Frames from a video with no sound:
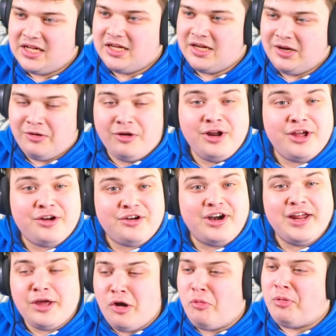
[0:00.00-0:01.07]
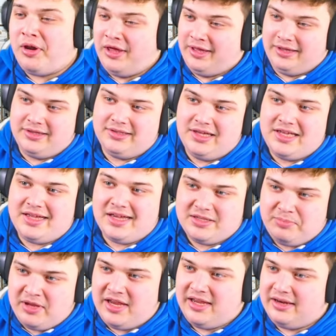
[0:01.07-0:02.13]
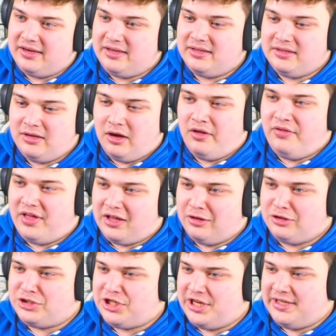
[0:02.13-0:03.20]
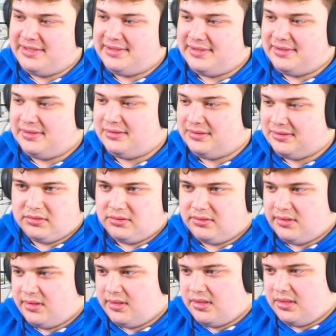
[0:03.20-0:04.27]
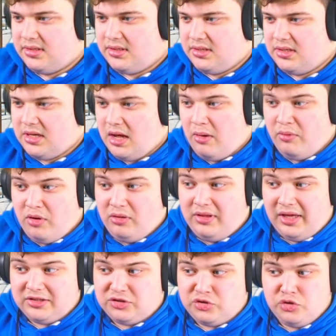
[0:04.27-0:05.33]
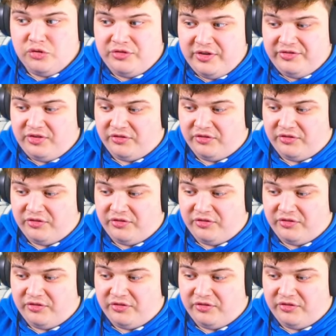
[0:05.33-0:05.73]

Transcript: What a great opening it has been on the clutch case. And we only had 250 of